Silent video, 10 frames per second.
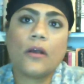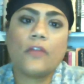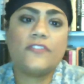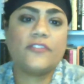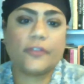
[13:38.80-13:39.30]

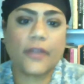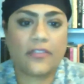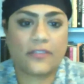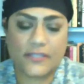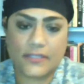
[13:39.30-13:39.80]
of different
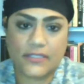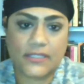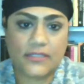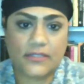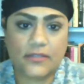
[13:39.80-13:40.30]

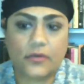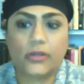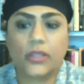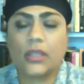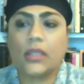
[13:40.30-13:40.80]
ethnicities and so
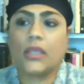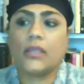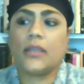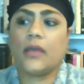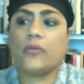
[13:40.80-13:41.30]
on.
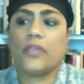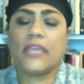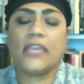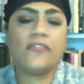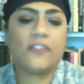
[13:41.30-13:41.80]
Now,
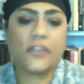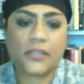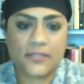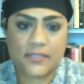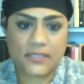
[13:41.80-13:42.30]
even
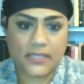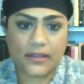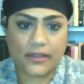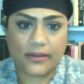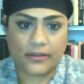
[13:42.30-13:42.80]
in a city
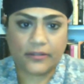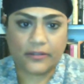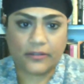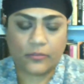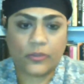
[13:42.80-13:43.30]
like
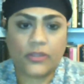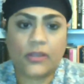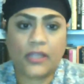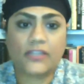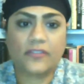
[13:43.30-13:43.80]
London, with the
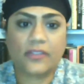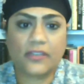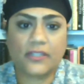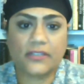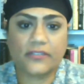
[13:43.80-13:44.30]
kind of
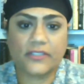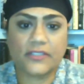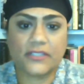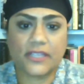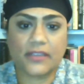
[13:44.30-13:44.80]
ethnic
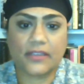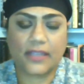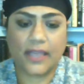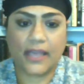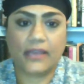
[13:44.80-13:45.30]
diversity
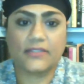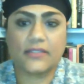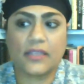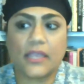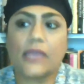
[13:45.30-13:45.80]
it
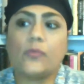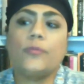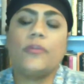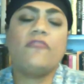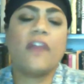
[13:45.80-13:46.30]
has, it
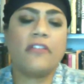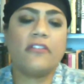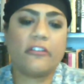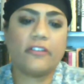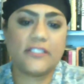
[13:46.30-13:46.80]
would be
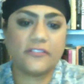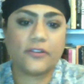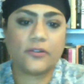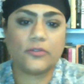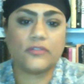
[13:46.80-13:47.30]
very, very
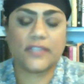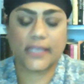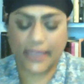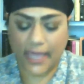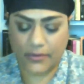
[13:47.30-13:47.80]
difficult to
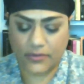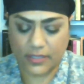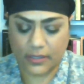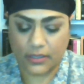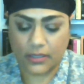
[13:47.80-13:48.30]

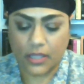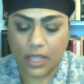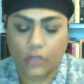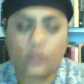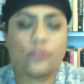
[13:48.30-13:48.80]
encounter
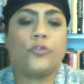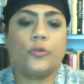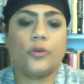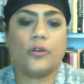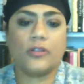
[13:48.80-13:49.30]
a
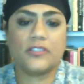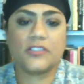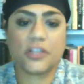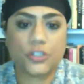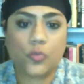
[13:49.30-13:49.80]
group,
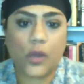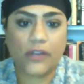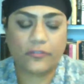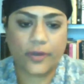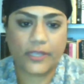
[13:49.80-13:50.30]
such a
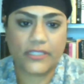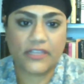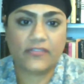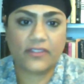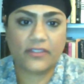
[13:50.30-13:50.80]
wide
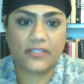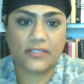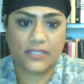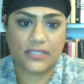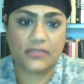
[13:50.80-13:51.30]
variety of
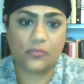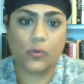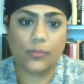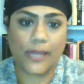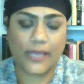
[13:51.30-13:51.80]
ethnicities in
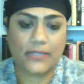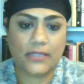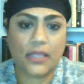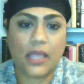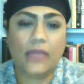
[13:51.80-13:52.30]
one place.
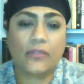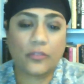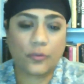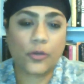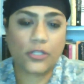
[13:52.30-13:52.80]
And
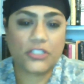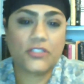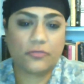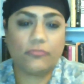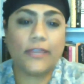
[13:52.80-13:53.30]

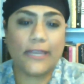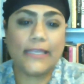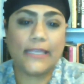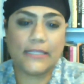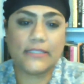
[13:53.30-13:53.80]
anthropologists are really
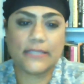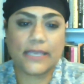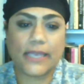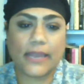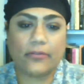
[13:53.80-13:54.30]
keen to
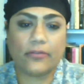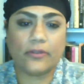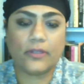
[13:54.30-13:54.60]
take care of,